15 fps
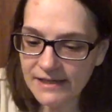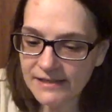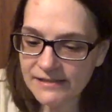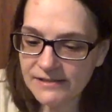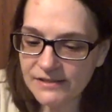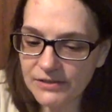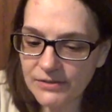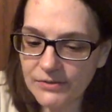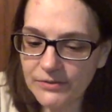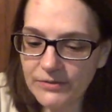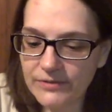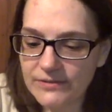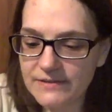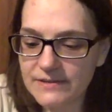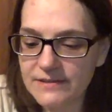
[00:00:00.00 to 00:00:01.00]
so
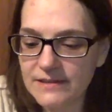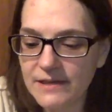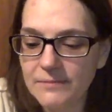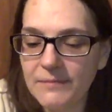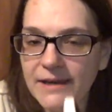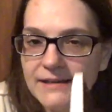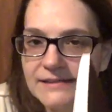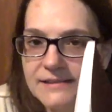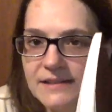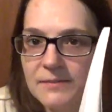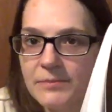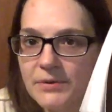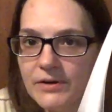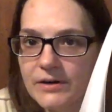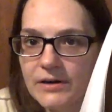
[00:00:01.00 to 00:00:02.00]
it makes the
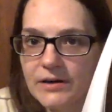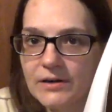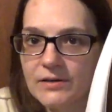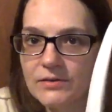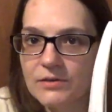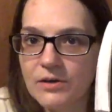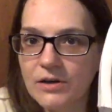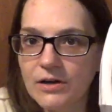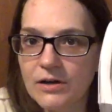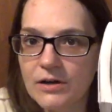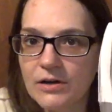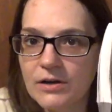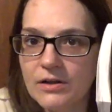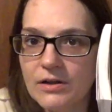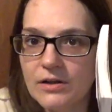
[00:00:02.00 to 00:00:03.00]
book
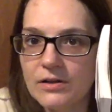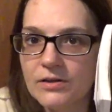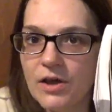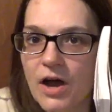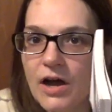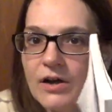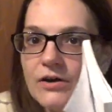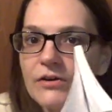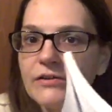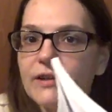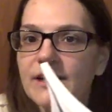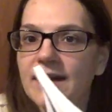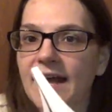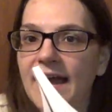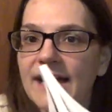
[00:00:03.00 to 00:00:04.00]
look longer than
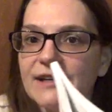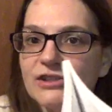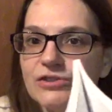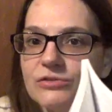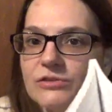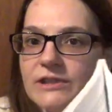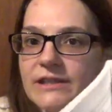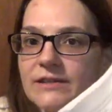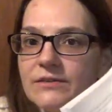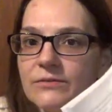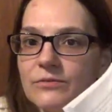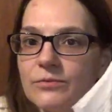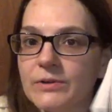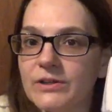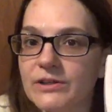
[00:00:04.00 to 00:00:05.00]
it actually
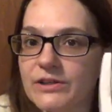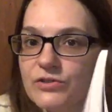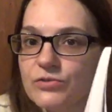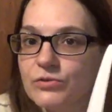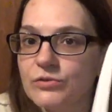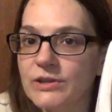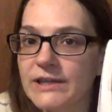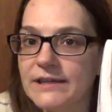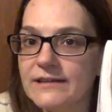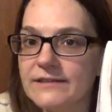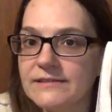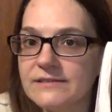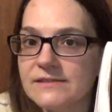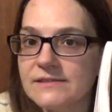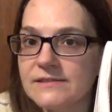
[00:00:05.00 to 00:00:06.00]
really truly
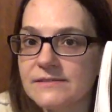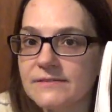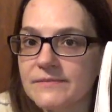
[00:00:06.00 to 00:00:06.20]
is.